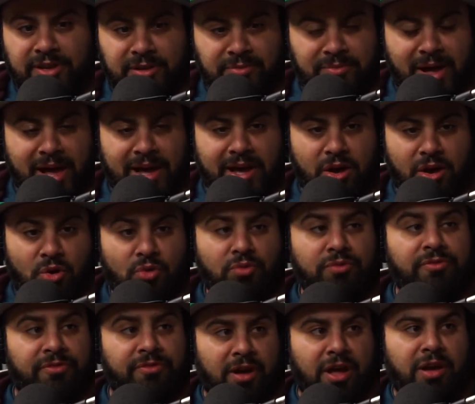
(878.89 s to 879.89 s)
having
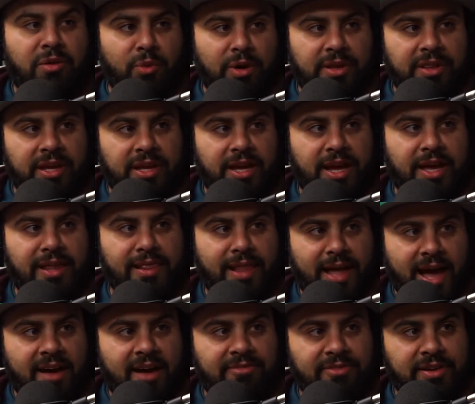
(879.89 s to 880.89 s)
my own fun with
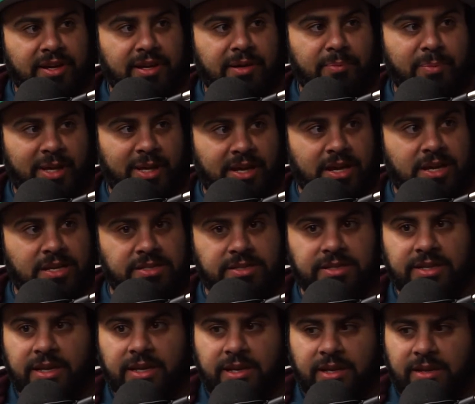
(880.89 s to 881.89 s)
it and laughing
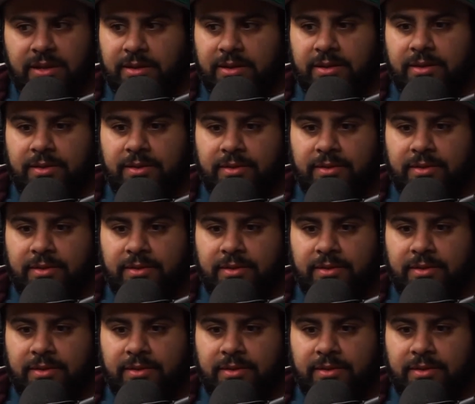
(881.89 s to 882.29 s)
because